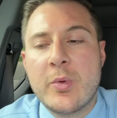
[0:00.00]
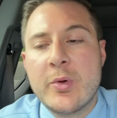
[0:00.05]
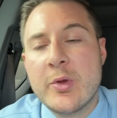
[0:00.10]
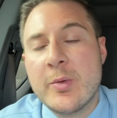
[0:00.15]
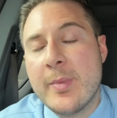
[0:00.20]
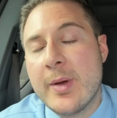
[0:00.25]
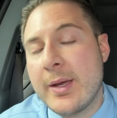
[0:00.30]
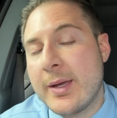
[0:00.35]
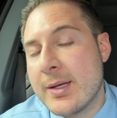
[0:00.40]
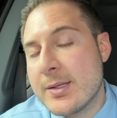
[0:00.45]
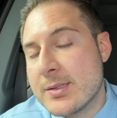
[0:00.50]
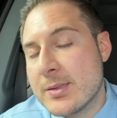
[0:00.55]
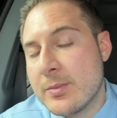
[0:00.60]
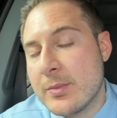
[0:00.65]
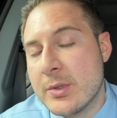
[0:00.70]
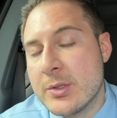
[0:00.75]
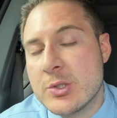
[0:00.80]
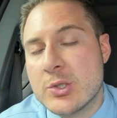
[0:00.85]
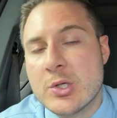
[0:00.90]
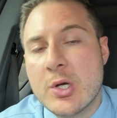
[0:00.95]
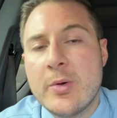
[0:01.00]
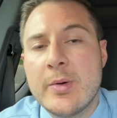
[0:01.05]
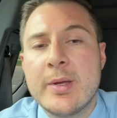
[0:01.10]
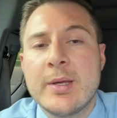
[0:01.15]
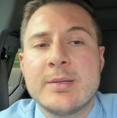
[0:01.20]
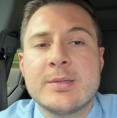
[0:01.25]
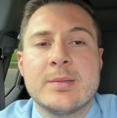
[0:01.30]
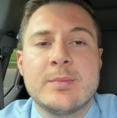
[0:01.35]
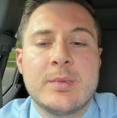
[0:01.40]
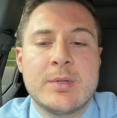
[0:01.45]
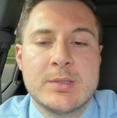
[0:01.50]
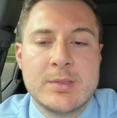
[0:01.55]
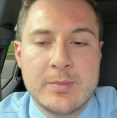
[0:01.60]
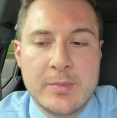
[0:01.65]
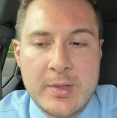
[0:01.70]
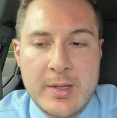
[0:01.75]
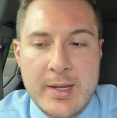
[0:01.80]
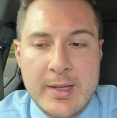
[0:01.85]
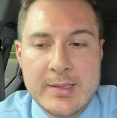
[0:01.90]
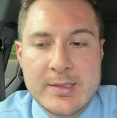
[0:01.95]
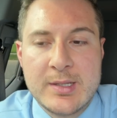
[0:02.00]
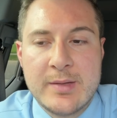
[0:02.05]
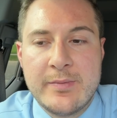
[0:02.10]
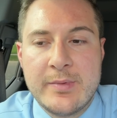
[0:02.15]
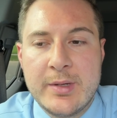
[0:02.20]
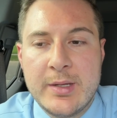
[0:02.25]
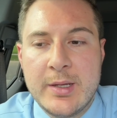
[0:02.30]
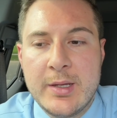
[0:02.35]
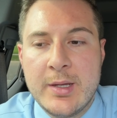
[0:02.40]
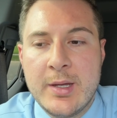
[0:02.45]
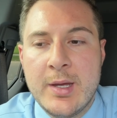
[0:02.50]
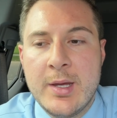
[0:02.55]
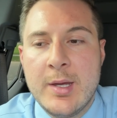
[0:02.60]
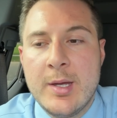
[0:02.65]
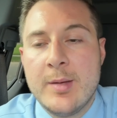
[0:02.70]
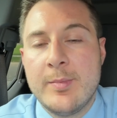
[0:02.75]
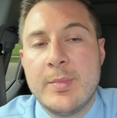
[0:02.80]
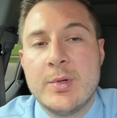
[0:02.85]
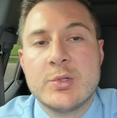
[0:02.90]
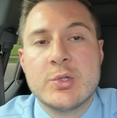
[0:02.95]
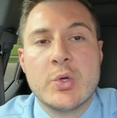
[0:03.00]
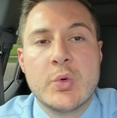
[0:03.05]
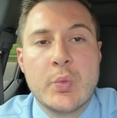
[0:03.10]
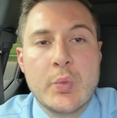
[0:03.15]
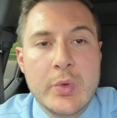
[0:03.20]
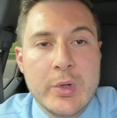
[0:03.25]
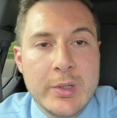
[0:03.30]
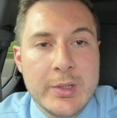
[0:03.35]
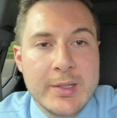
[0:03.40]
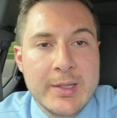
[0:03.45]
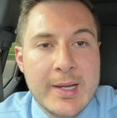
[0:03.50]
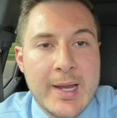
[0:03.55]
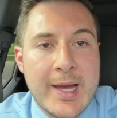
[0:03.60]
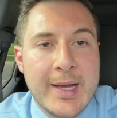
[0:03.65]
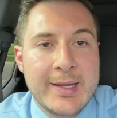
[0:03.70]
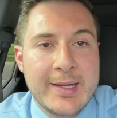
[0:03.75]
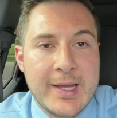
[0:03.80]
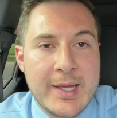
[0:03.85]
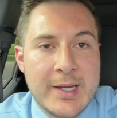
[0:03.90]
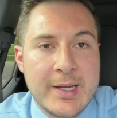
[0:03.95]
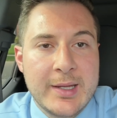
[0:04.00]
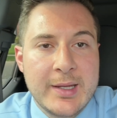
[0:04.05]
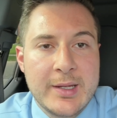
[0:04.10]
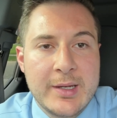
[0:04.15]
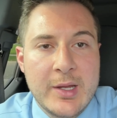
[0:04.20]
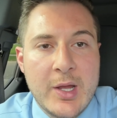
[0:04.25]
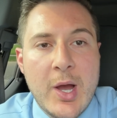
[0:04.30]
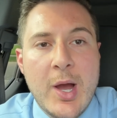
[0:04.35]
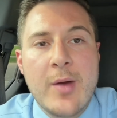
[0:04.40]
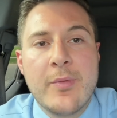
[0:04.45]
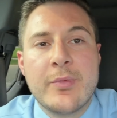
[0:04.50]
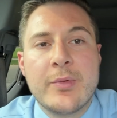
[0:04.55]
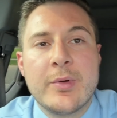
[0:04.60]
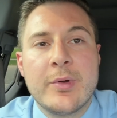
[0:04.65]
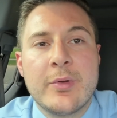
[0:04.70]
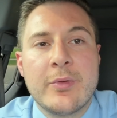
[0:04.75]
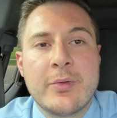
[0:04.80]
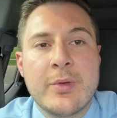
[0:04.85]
you might get some good showings and some good activity, but you're really not getting any offers,